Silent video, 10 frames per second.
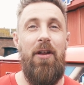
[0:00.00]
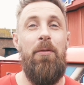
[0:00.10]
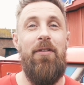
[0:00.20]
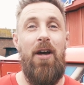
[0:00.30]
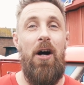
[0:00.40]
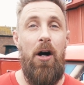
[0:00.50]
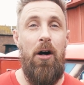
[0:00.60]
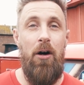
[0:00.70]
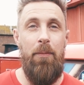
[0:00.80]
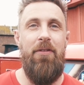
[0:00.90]
He was
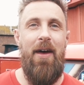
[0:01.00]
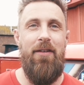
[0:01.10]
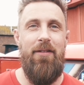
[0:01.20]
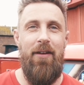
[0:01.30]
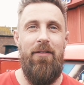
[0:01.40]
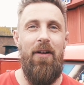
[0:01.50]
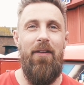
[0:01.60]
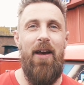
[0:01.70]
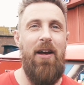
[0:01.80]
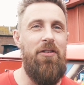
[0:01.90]
car obsessed, even
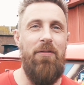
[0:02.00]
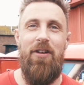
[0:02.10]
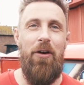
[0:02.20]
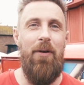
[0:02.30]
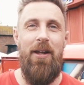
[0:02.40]
at the age of two.